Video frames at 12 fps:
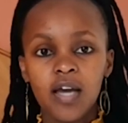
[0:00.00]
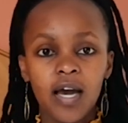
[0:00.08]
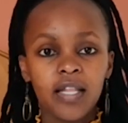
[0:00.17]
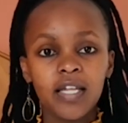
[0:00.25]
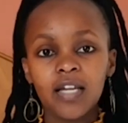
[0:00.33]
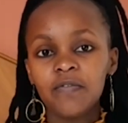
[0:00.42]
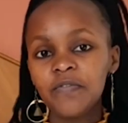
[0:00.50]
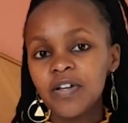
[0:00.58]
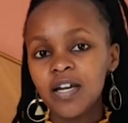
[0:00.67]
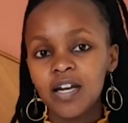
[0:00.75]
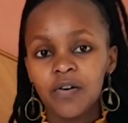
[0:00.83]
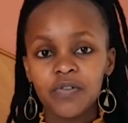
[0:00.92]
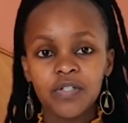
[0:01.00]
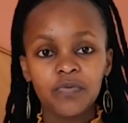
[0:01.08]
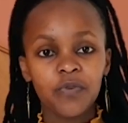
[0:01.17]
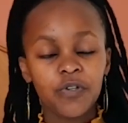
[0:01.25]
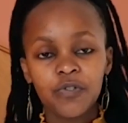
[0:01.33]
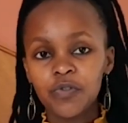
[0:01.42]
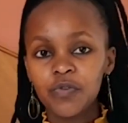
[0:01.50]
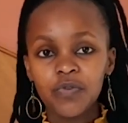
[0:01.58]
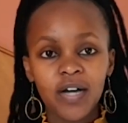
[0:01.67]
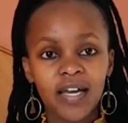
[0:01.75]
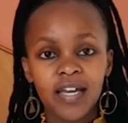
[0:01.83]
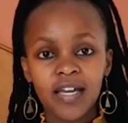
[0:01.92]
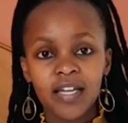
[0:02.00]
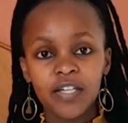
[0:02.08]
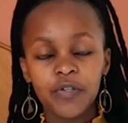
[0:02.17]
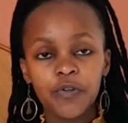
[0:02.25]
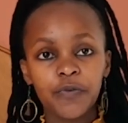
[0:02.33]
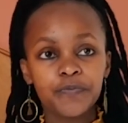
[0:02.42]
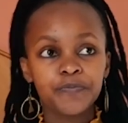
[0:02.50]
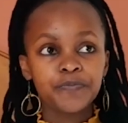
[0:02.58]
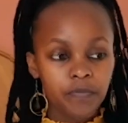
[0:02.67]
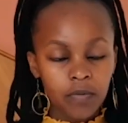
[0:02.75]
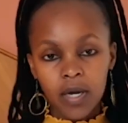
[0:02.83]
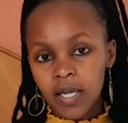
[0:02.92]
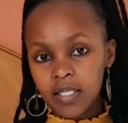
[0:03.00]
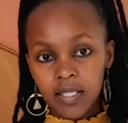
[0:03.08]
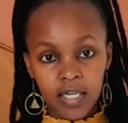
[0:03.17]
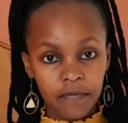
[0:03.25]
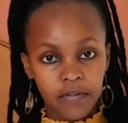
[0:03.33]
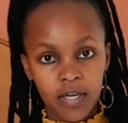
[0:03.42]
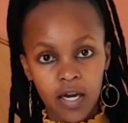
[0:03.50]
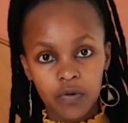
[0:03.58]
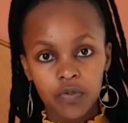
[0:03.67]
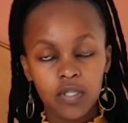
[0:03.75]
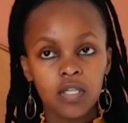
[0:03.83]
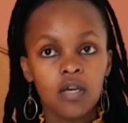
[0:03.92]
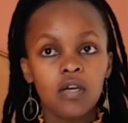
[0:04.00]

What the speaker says: and then I'll figure out what to do ahead. I just left the house.